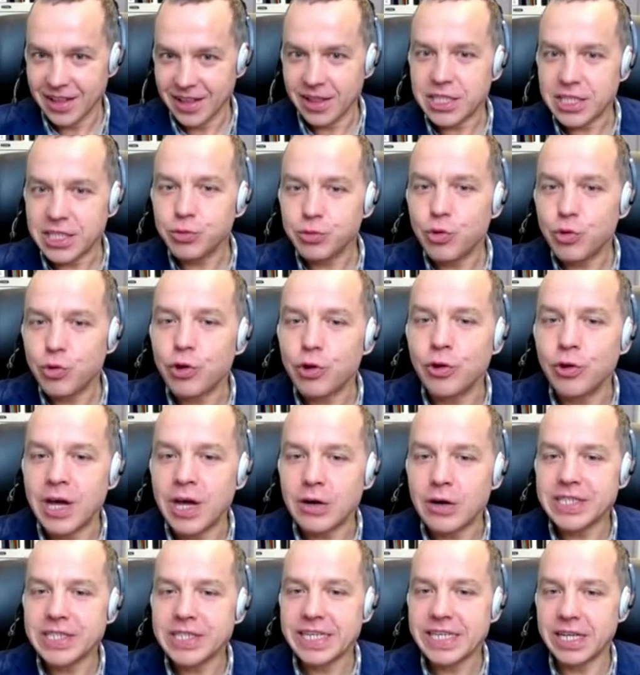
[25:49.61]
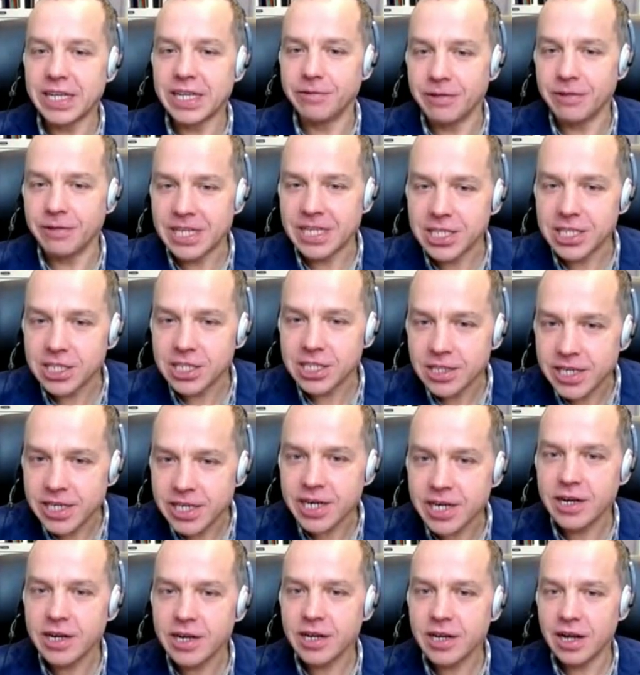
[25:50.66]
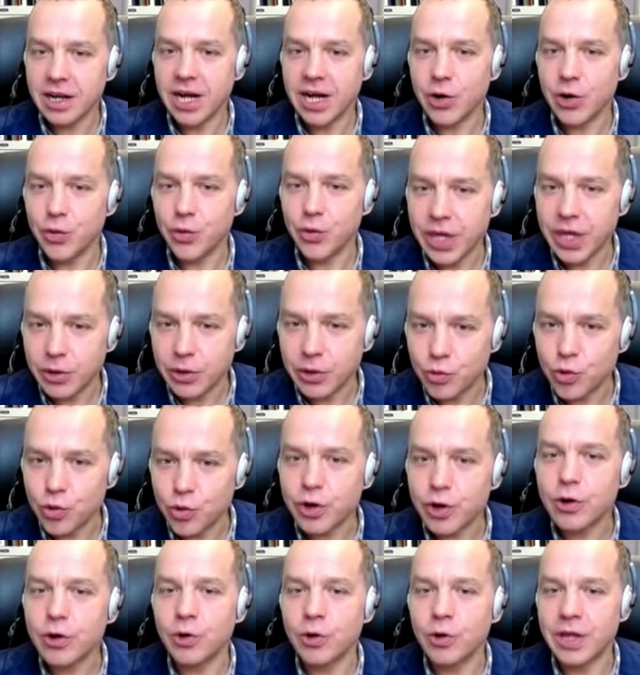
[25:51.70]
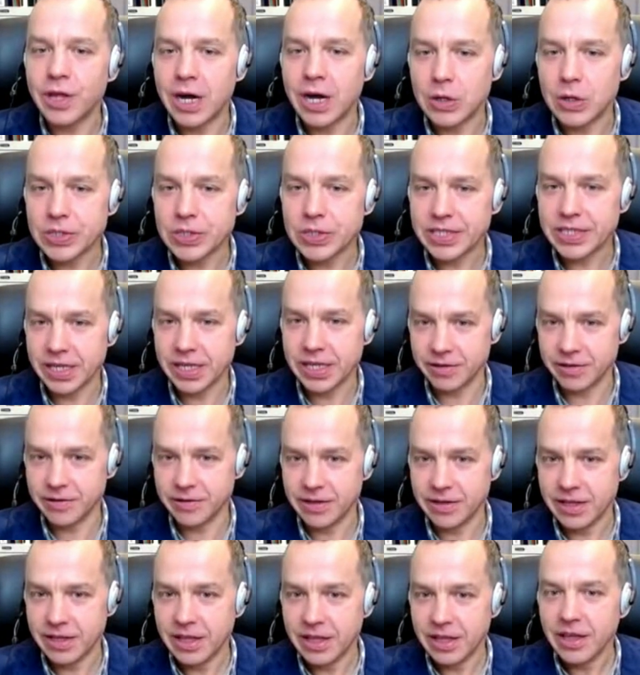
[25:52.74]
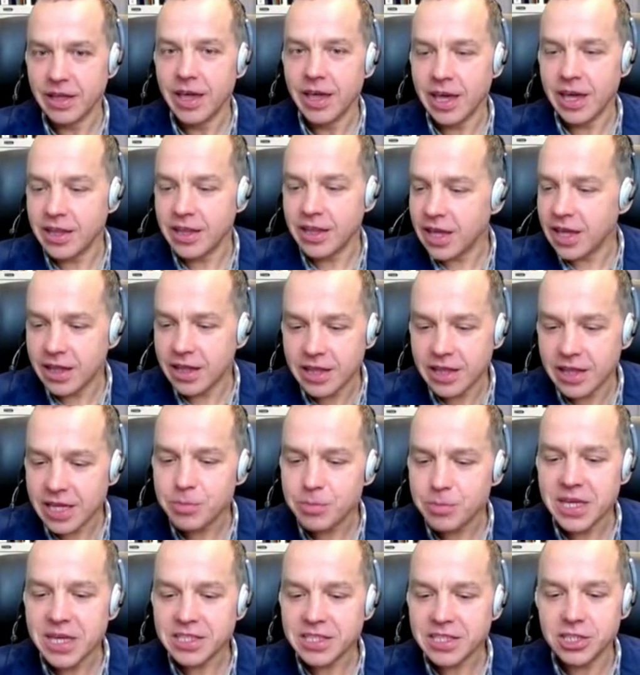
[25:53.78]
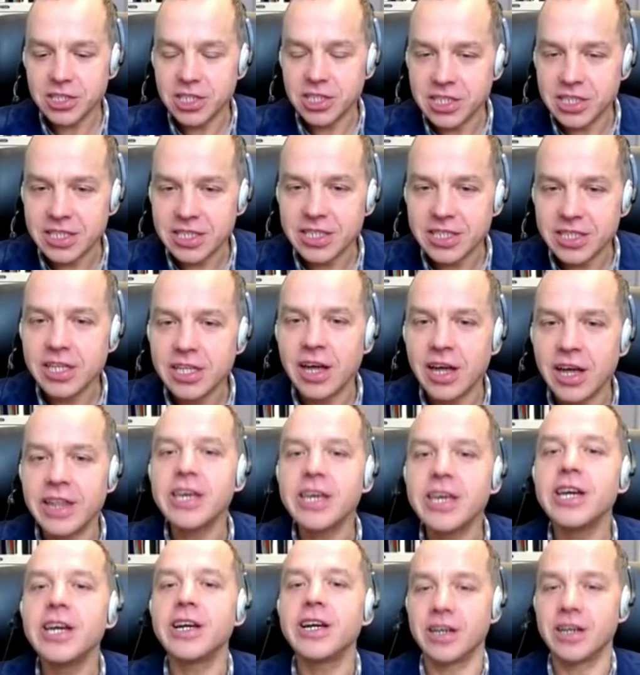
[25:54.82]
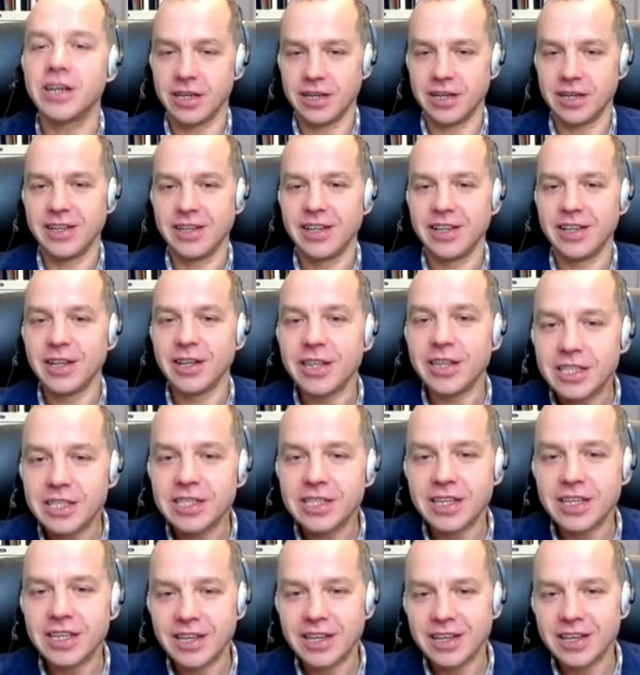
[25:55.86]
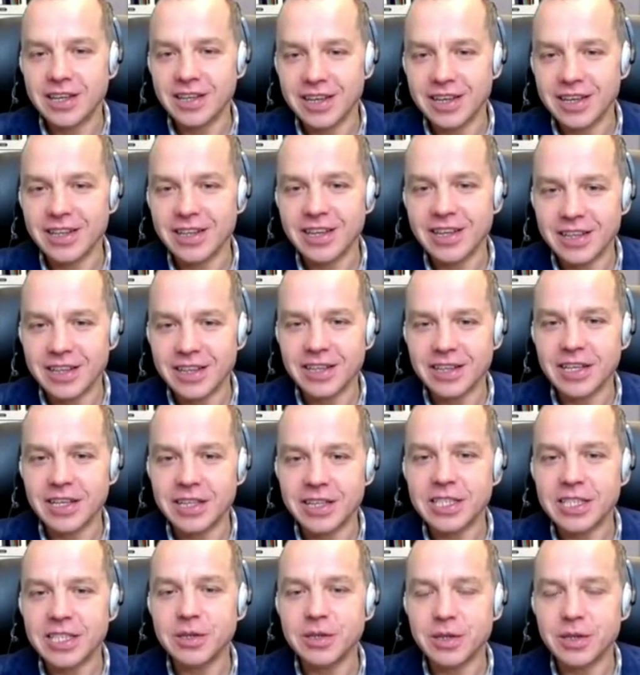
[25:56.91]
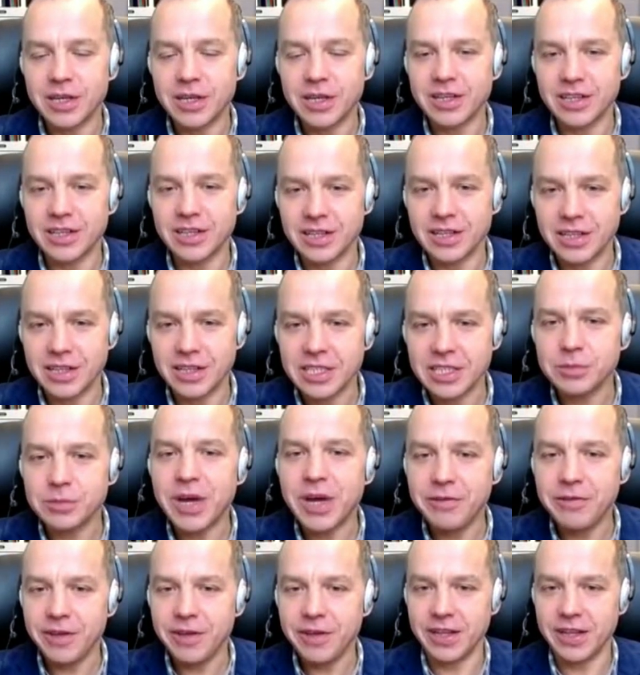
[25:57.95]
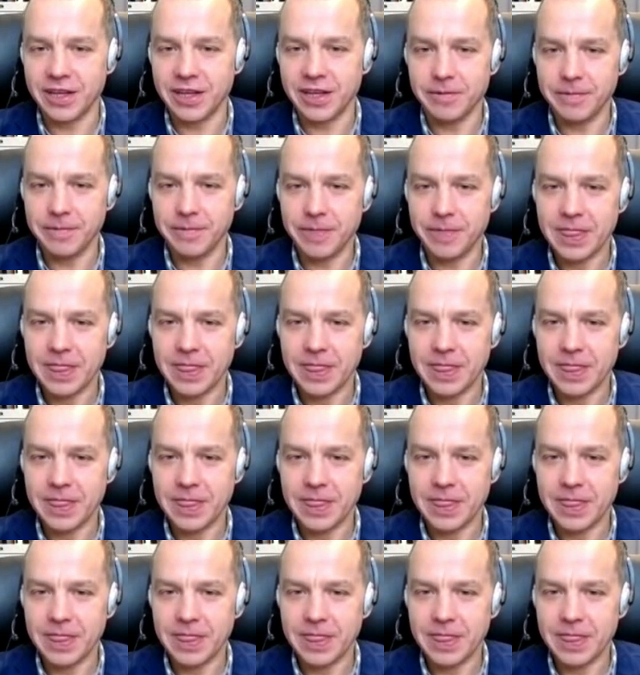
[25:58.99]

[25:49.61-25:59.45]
Let's work on ourselves. Let's learn how we can work on ourselves. And again, that message is still unheard. That's uh, that's uh, that's my feeling.